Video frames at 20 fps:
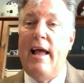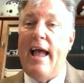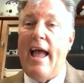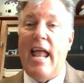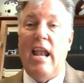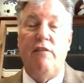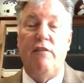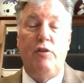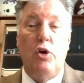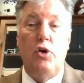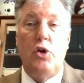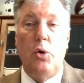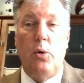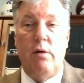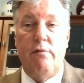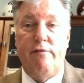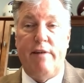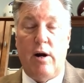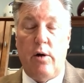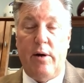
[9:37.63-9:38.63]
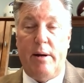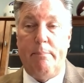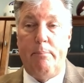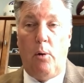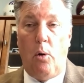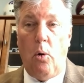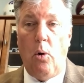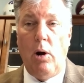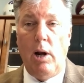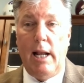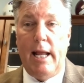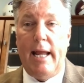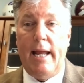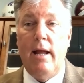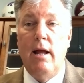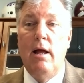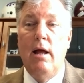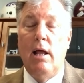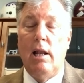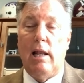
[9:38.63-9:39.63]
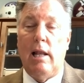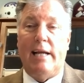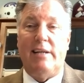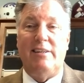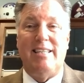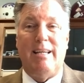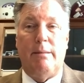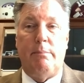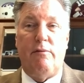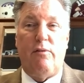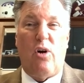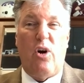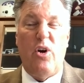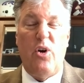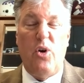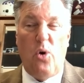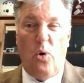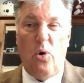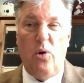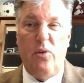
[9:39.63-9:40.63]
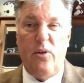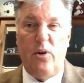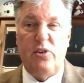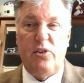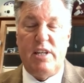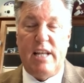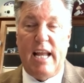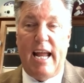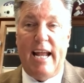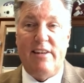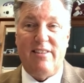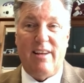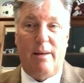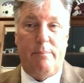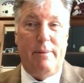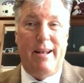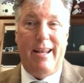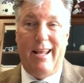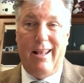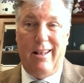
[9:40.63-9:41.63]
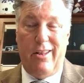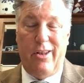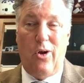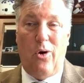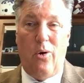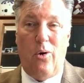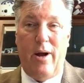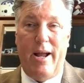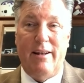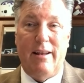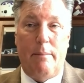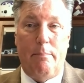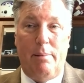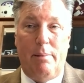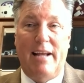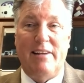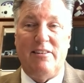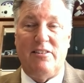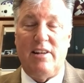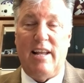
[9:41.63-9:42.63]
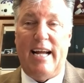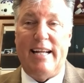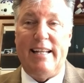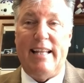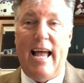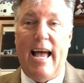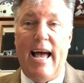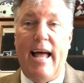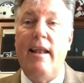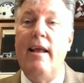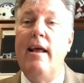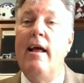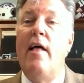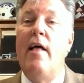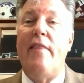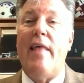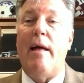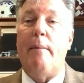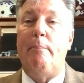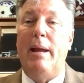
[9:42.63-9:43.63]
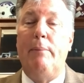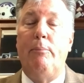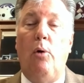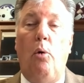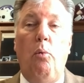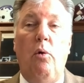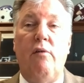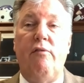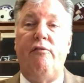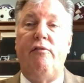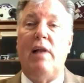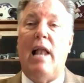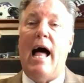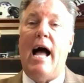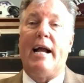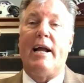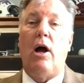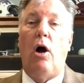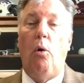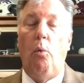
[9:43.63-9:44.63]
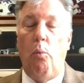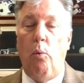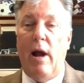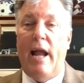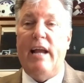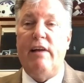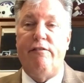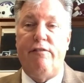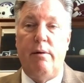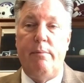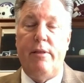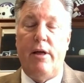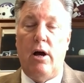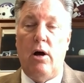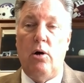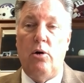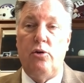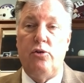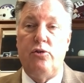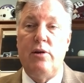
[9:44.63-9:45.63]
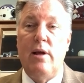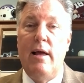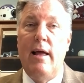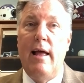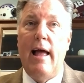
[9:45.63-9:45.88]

And if you do it very poorly, like some of our northern states up in Illinois and places like that, that people will flock away from those,